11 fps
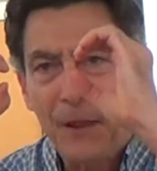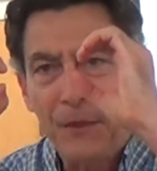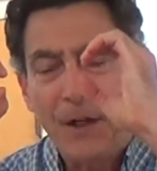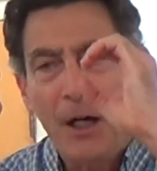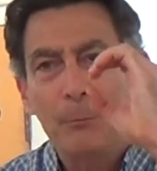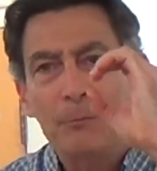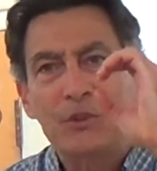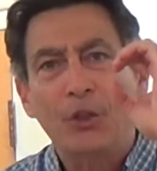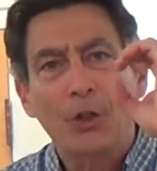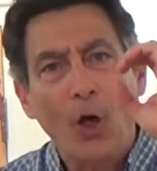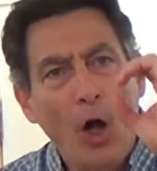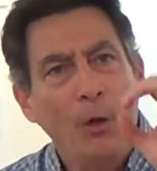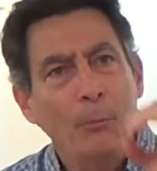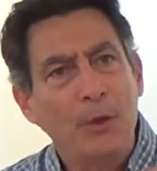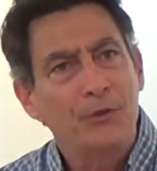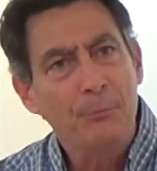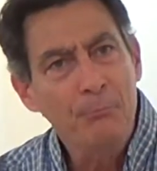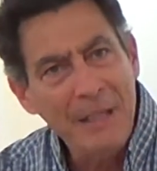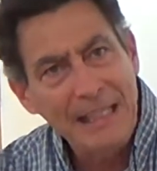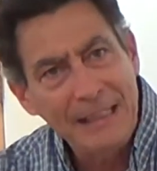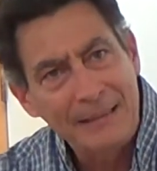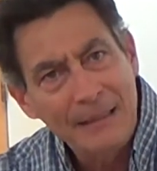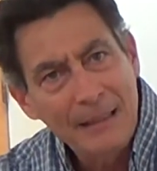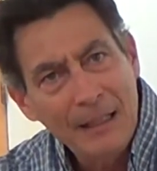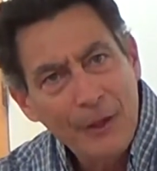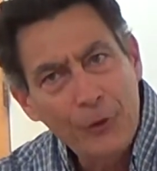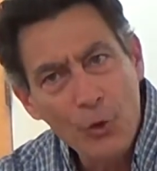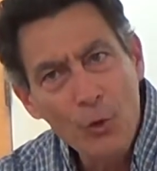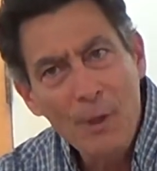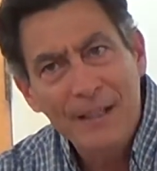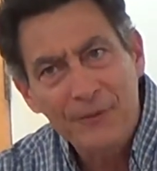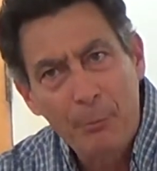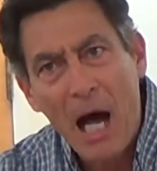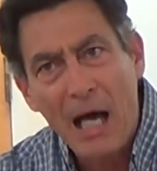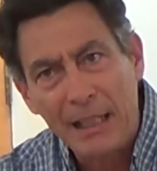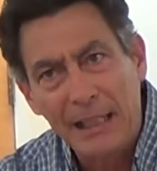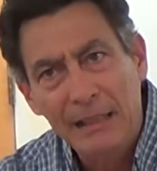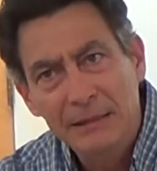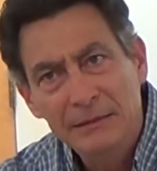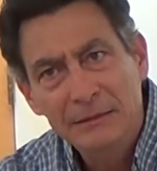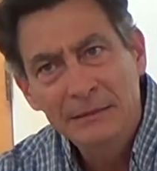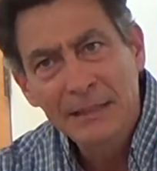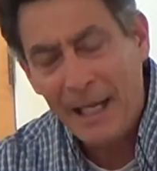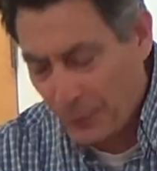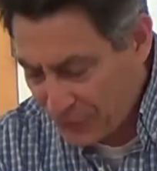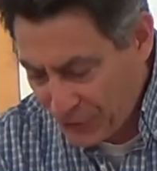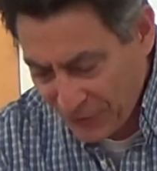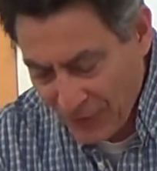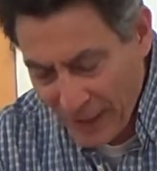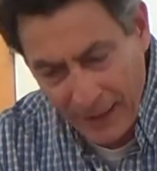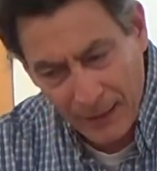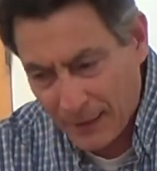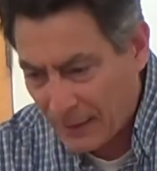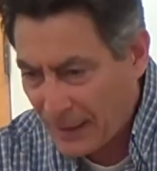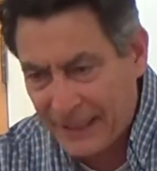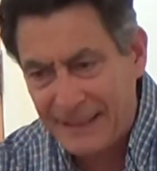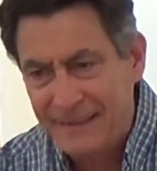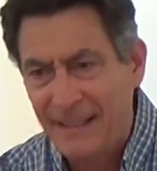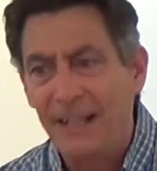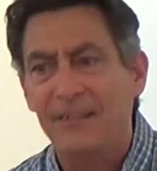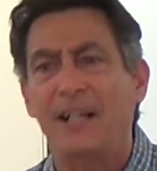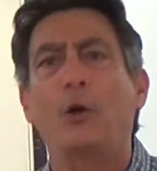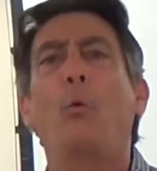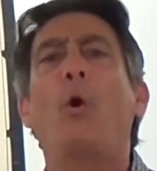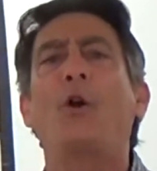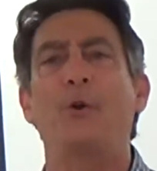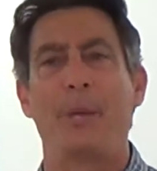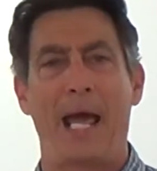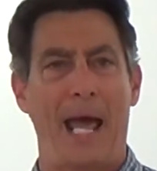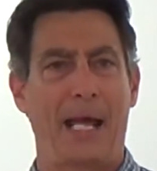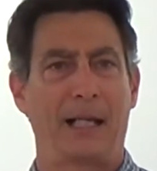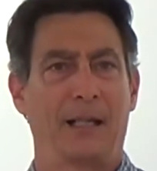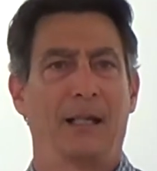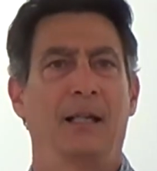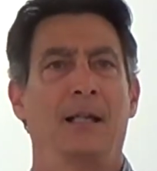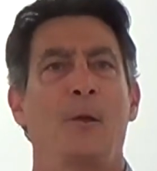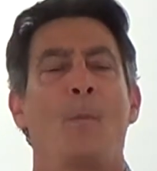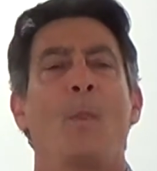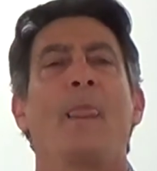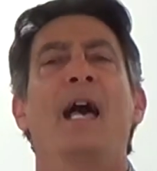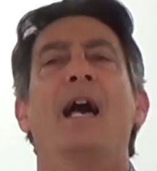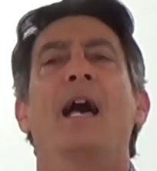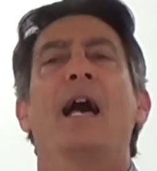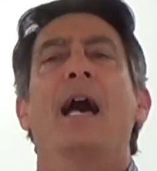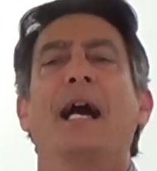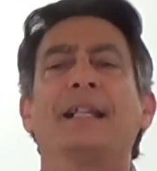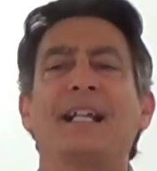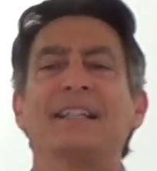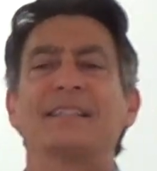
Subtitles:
and thumbs could almost meet through his body. And it was just like he says, like a water bag. And then he